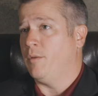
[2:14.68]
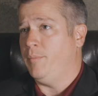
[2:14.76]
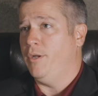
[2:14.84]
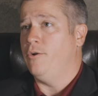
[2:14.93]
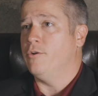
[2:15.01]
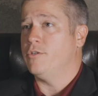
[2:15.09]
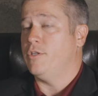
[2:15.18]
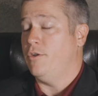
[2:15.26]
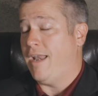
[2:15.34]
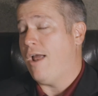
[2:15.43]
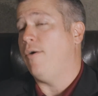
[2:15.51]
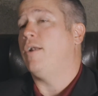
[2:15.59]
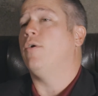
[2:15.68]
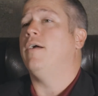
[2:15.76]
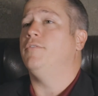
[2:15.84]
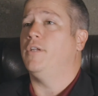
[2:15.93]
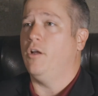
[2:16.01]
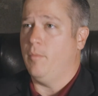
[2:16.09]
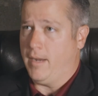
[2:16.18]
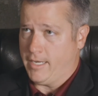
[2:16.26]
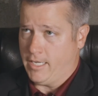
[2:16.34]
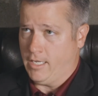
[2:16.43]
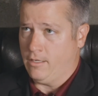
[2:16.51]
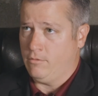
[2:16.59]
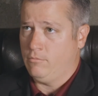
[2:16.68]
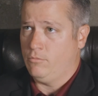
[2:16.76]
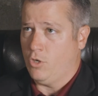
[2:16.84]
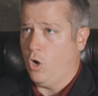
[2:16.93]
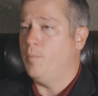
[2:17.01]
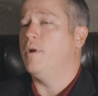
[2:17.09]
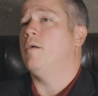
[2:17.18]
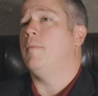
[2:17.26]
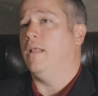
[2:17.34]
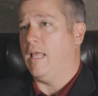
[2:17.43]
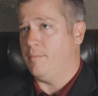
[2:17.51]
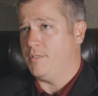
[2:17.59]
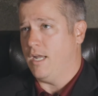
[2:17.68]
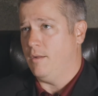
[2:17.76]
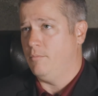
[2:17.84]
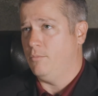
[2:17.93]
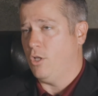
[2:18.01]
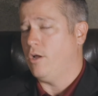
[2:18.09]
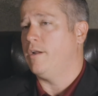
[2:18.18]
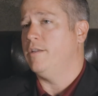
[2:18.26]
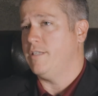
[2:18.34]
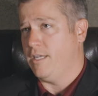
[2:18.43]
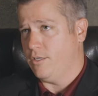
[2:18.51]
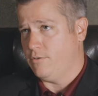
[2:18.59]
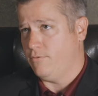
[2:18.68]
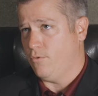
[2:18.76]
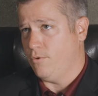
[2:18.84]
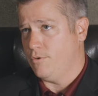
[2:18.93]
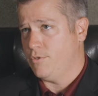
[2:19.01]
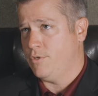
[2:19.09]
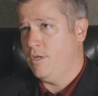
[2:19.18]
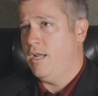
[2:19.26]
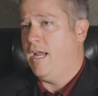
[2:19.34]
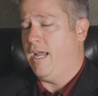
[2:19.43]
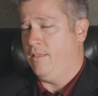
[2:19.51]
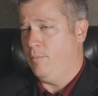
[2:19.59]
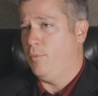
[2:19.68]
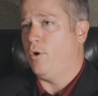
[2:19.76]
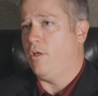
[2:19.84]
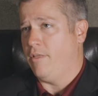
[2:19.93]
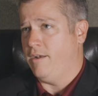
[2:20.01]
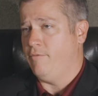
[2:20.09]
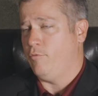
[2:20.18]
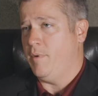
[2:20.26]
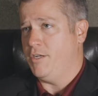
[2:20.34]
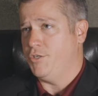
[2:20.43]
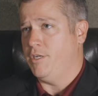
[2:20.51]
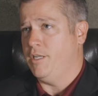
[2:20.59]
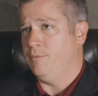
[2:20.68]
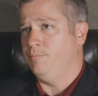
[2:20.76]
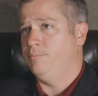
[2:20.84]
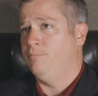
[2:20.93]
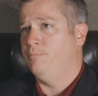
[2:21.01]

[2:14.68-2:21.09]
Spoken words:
computer. So now I don't have to go back in, open up my laptop, log into Salesforce, and then put all that information in.